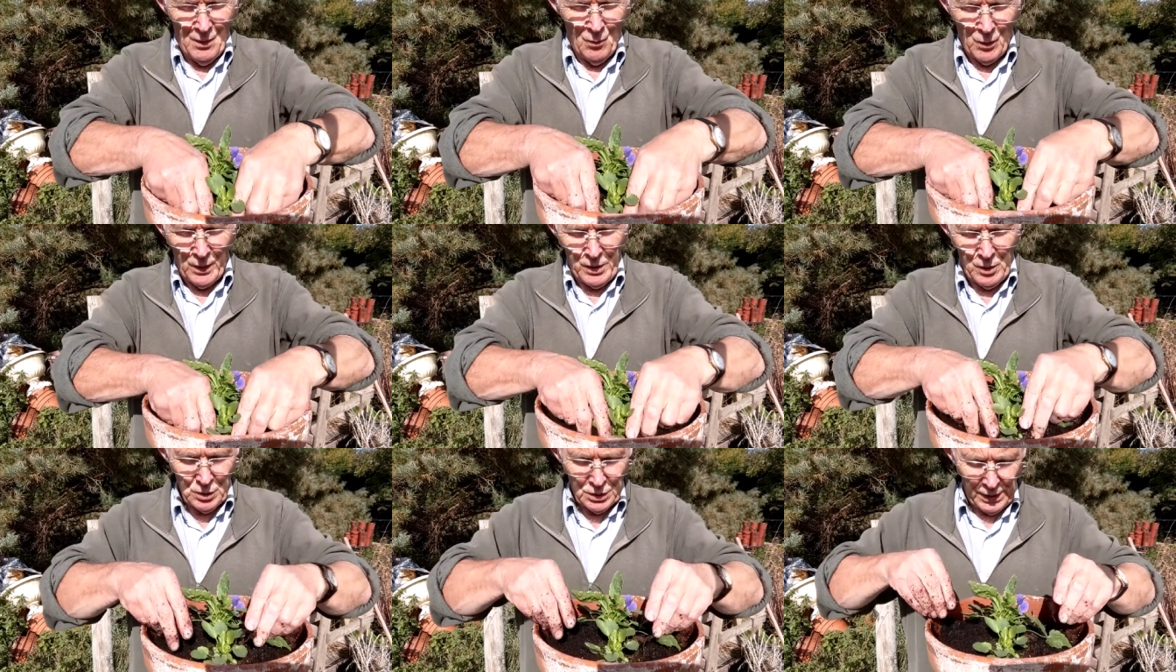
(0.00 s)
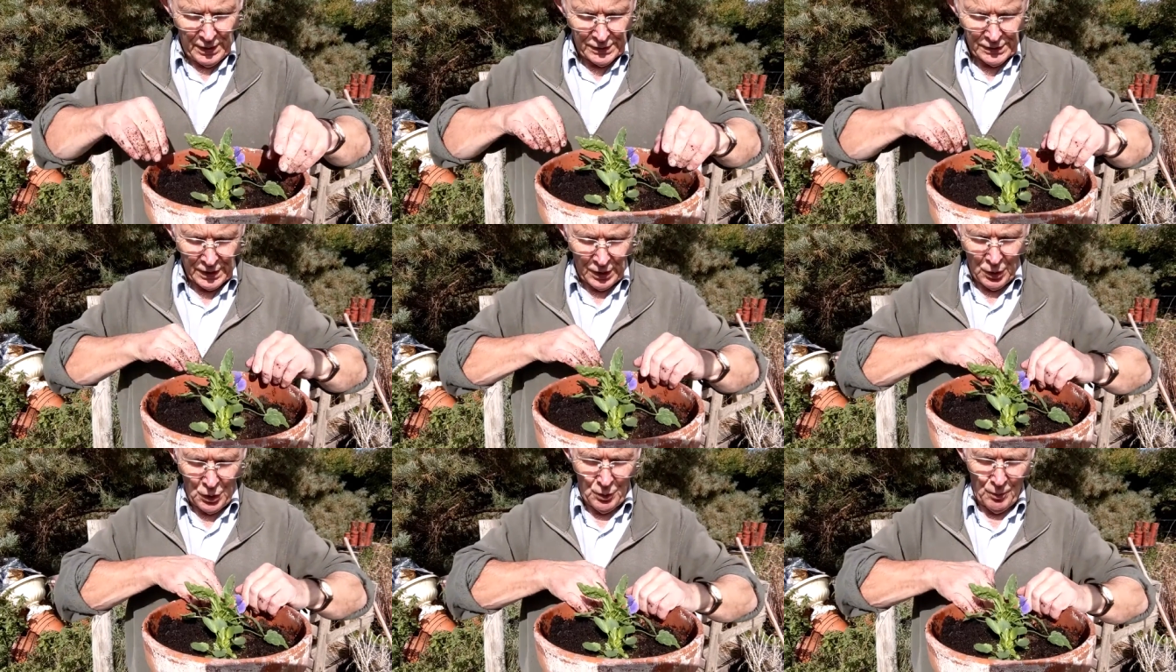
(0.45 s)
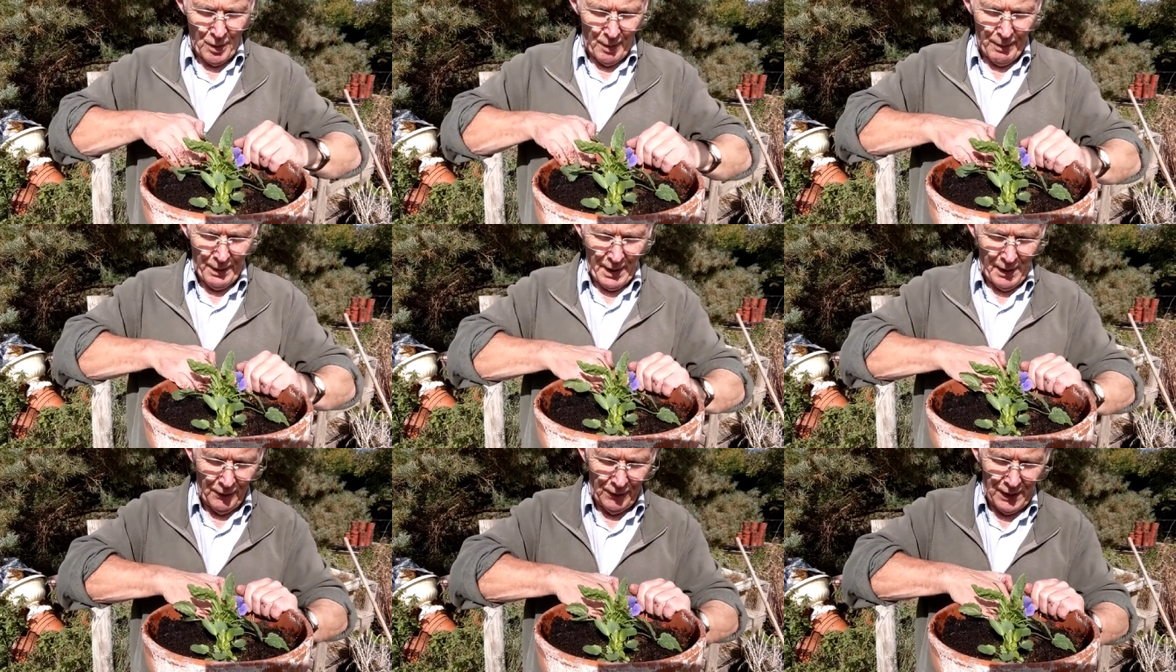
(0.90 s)
We usually sow them
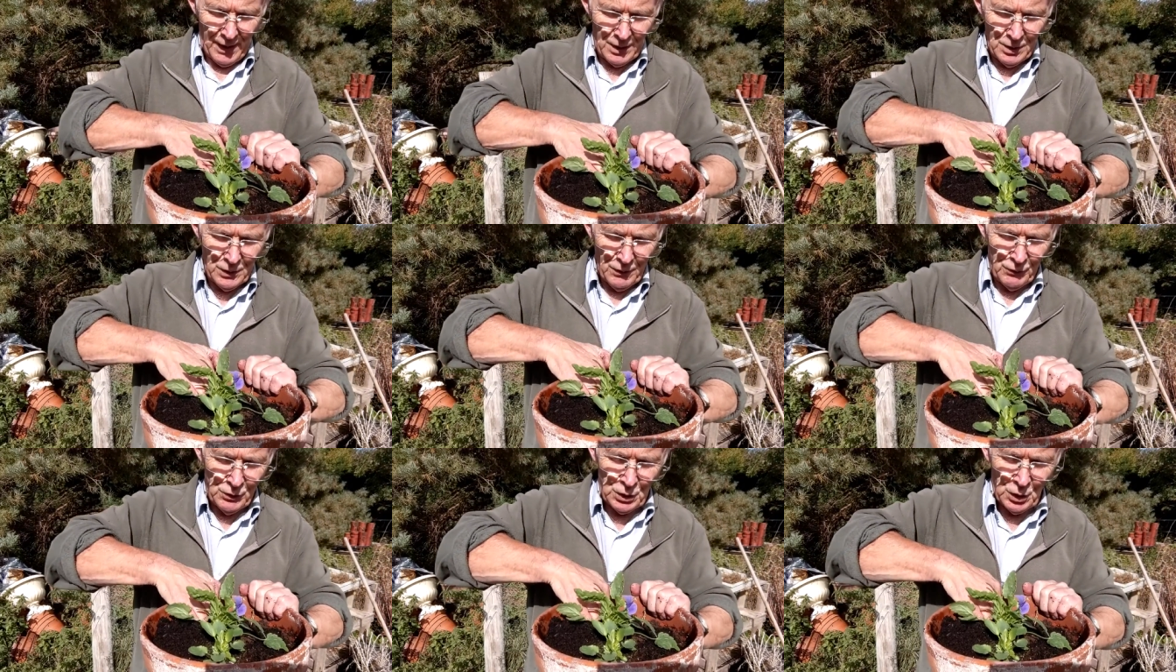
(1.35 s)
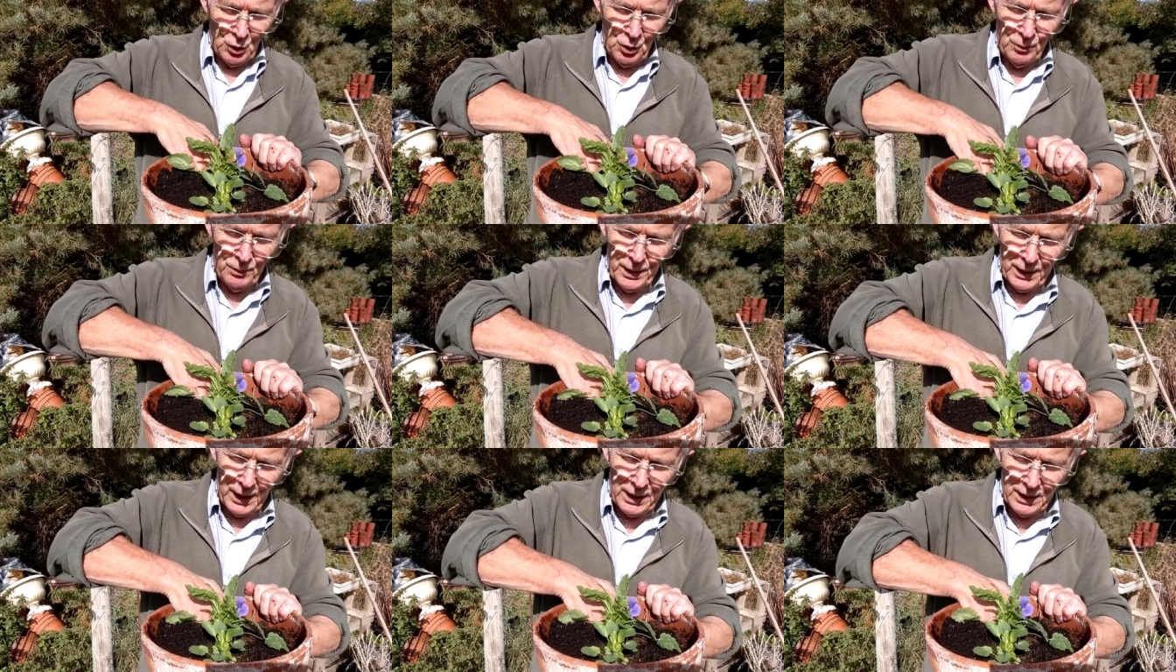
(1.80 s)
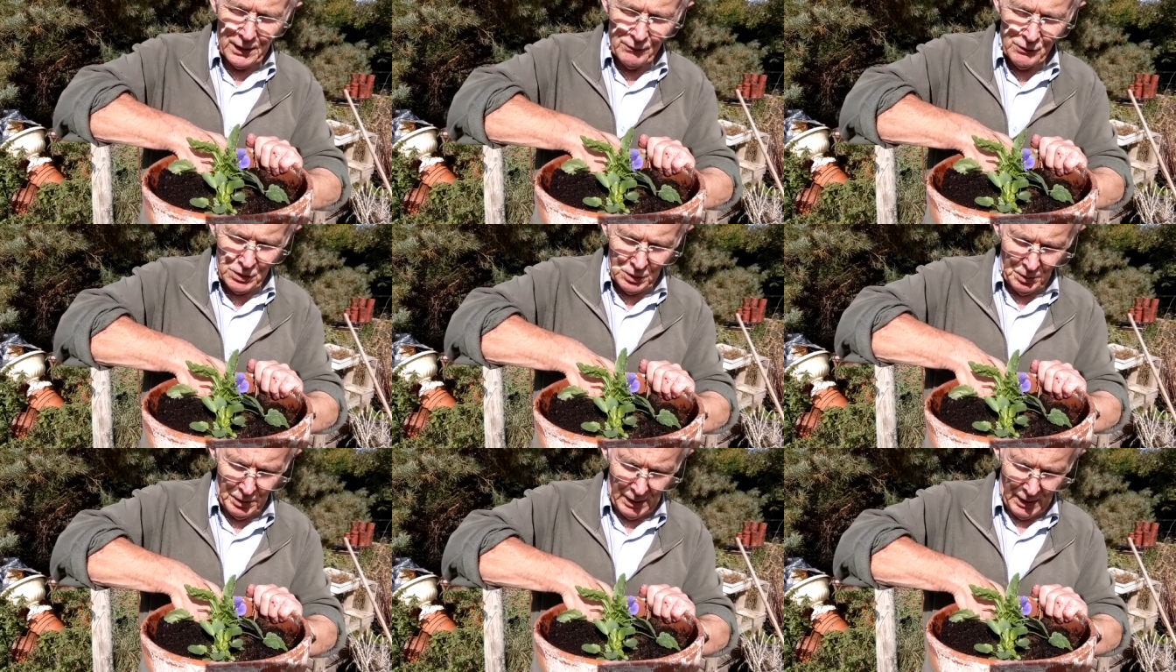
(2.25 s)
about the end of June, beginning
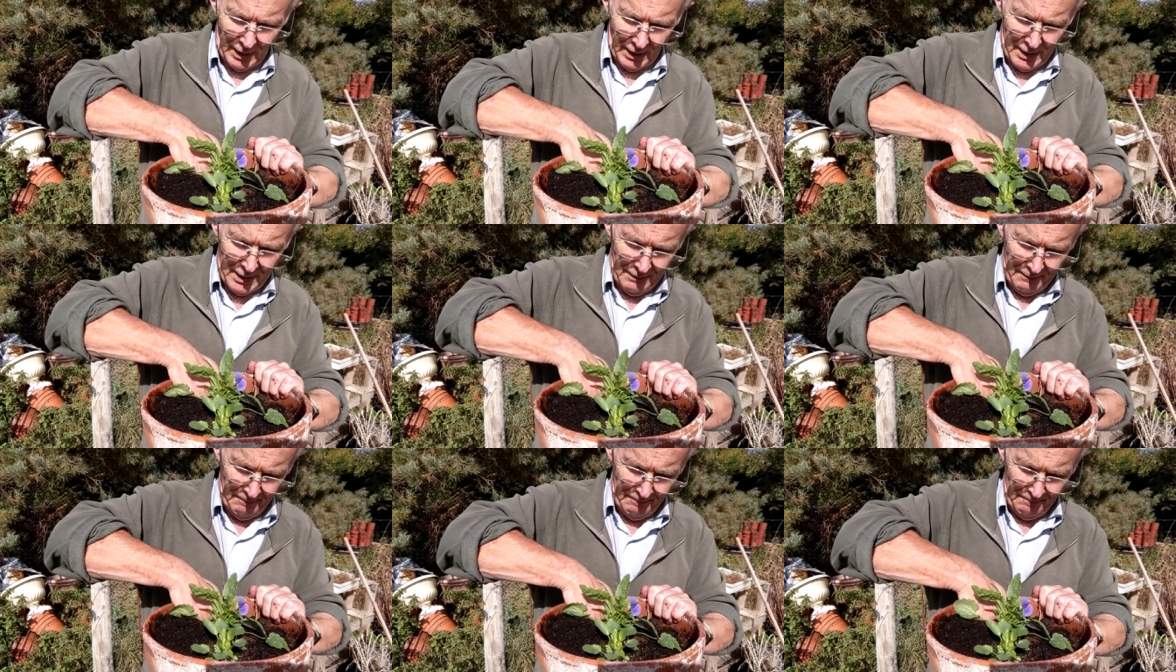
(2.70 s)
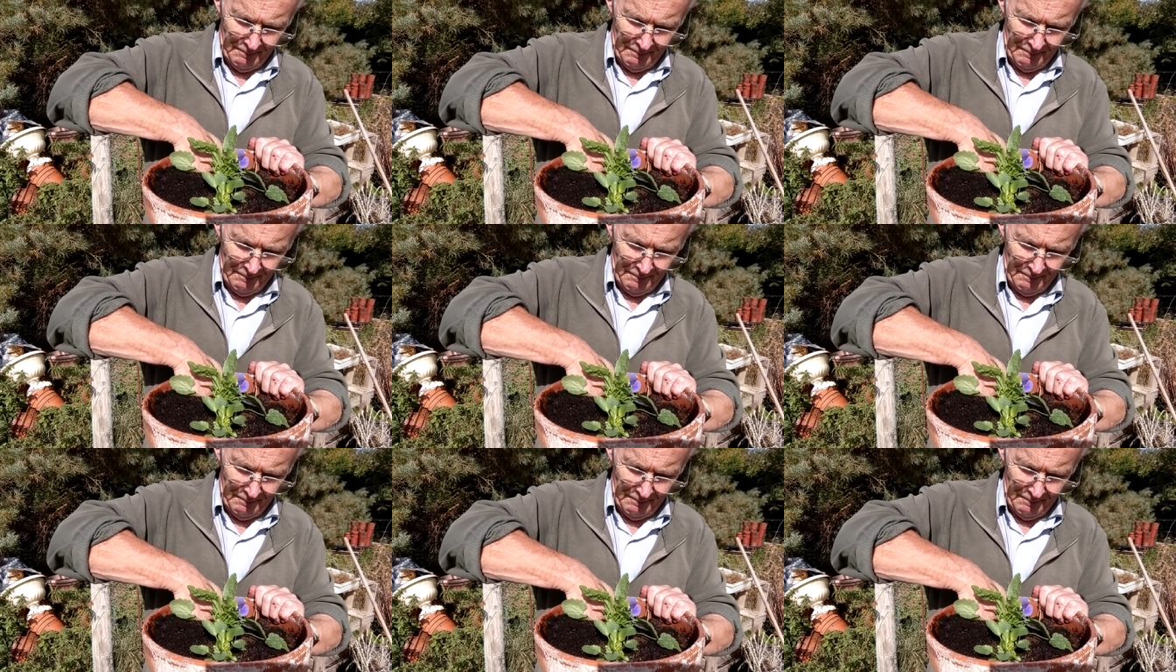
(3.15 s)
of July.